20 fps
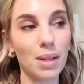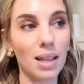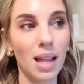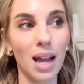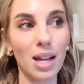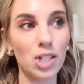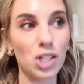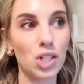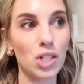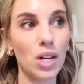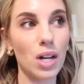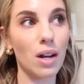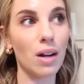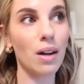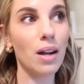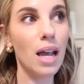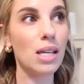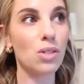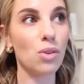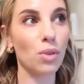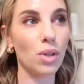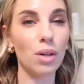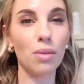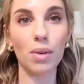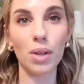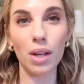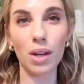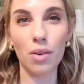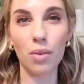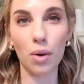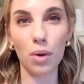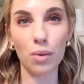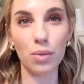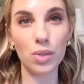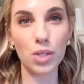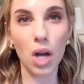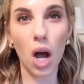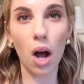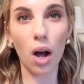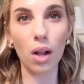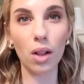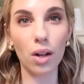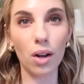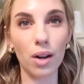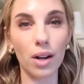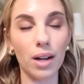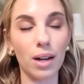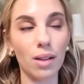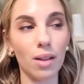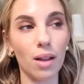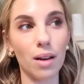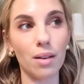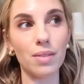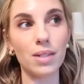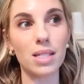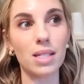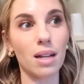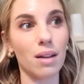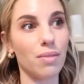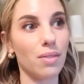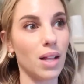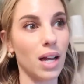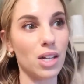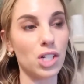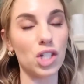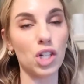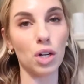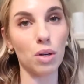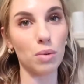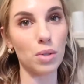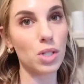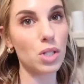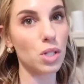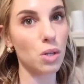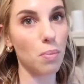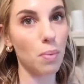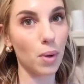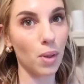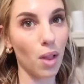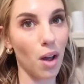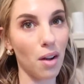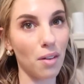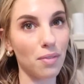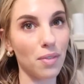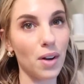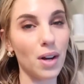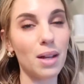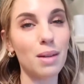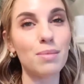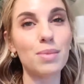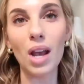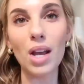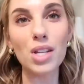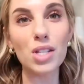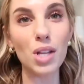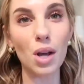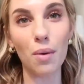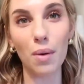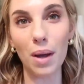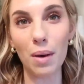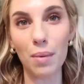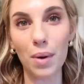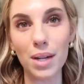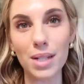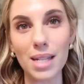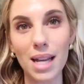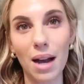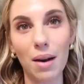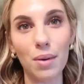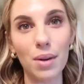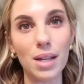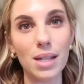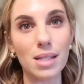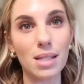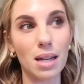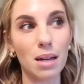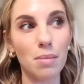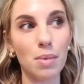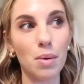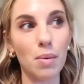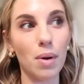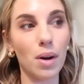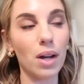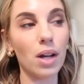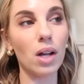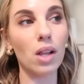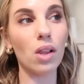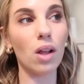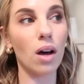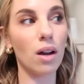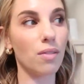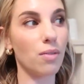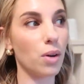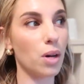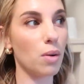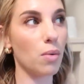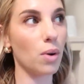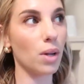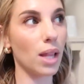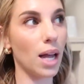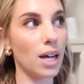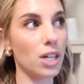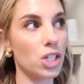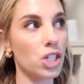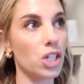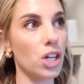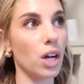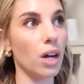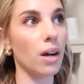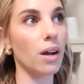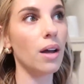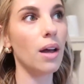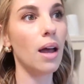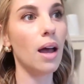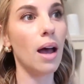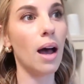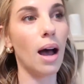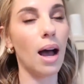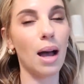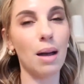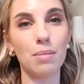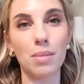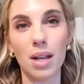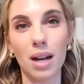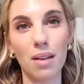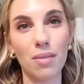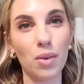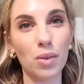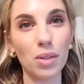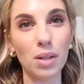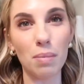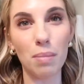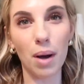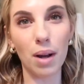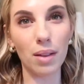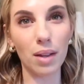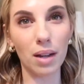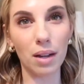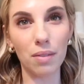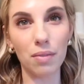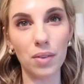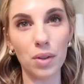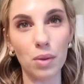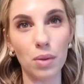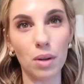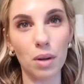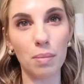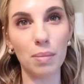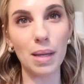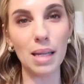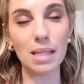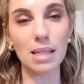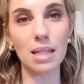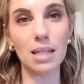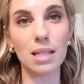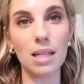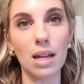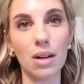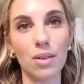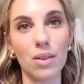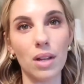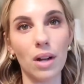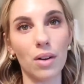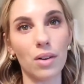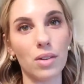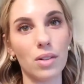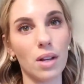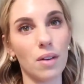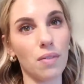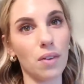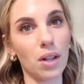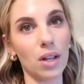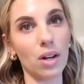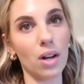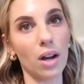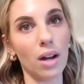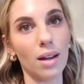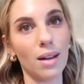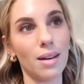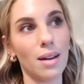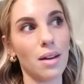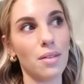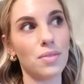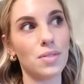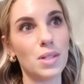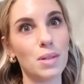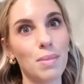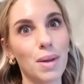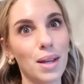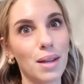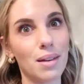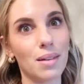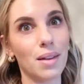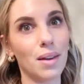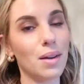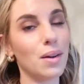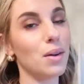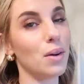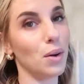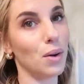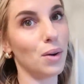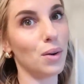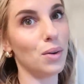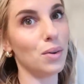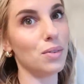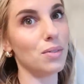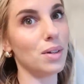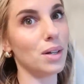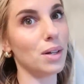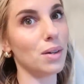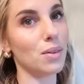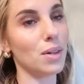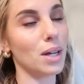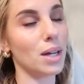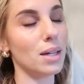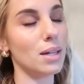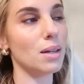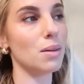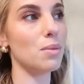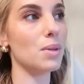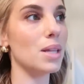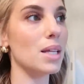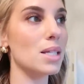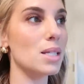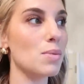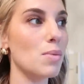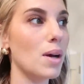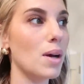last year. He's only really grown taller and a lot of his stuff last year was super long for him. So it worked out. He's gonna be wearing a lot of what he wore last year. Um, and I've only bought like a few little pieces here and there and definitely not enough to make like a whole video like I did with this